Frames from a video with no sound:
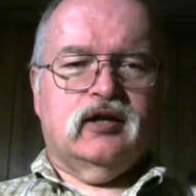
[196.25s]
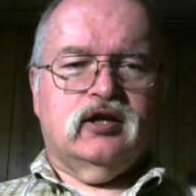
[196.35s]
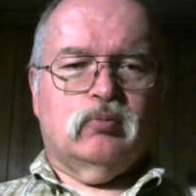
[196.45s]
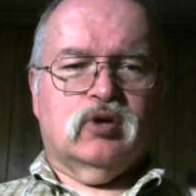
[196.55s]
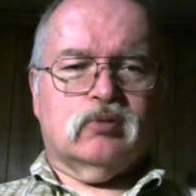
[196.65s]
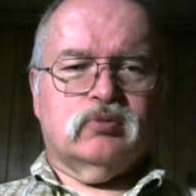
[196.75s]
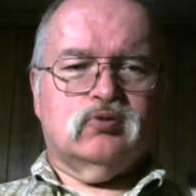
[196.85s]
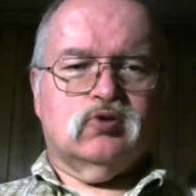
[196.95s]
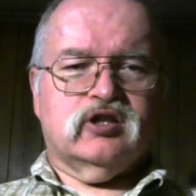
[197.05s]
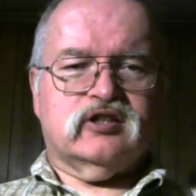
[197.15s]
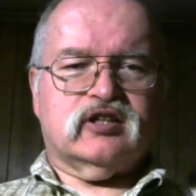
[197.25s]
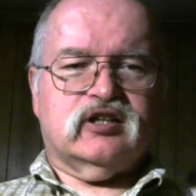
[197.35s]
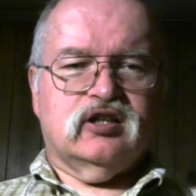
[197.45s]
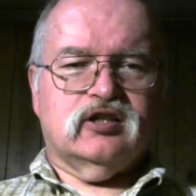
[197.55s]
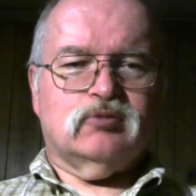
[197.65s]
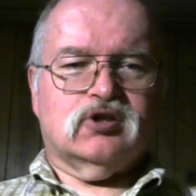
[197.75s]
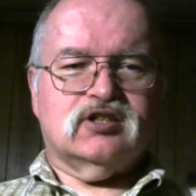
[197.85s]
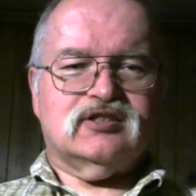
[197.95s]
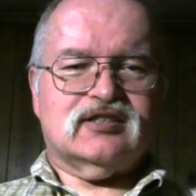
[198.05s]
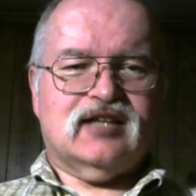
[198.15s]
you better be willing to kill it,
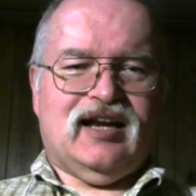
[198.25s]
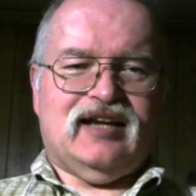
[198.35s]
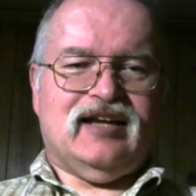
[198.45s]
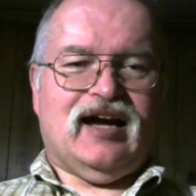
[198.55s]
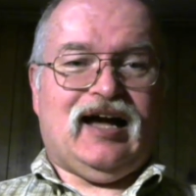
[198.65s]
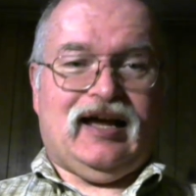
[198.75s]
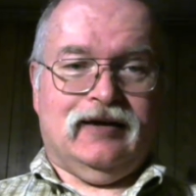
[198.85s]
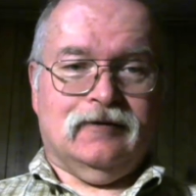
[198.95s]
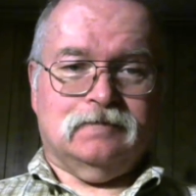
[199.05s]
because it's got to die.